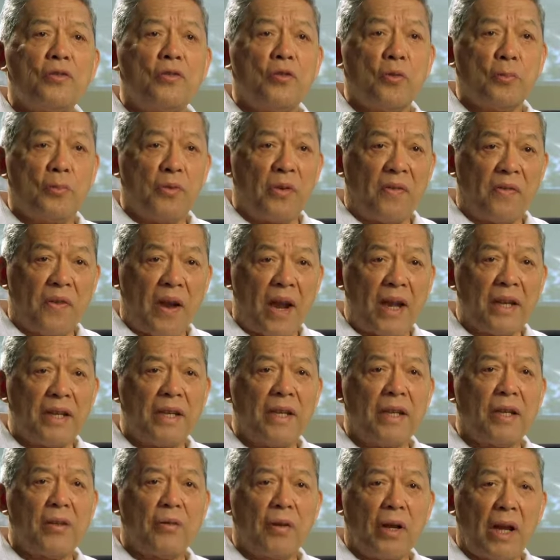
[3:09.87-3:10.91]
to
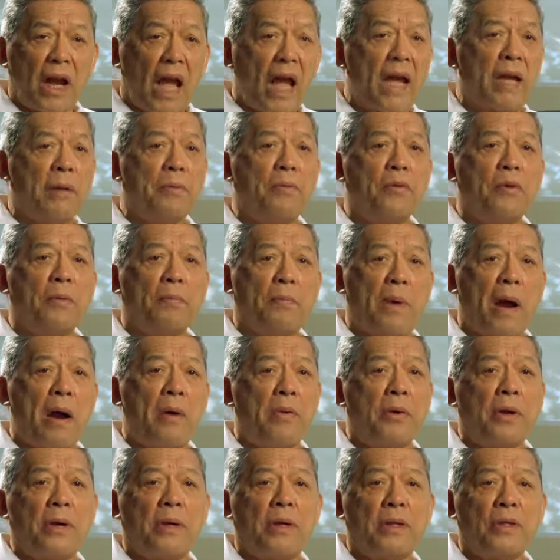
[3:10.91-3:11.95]
providing reliable
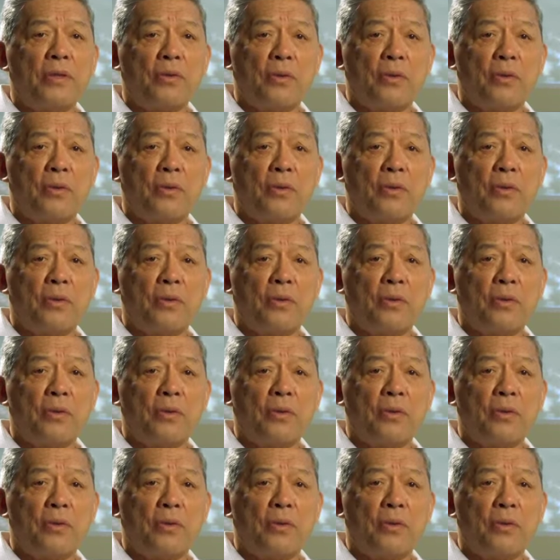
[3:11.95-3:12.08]
power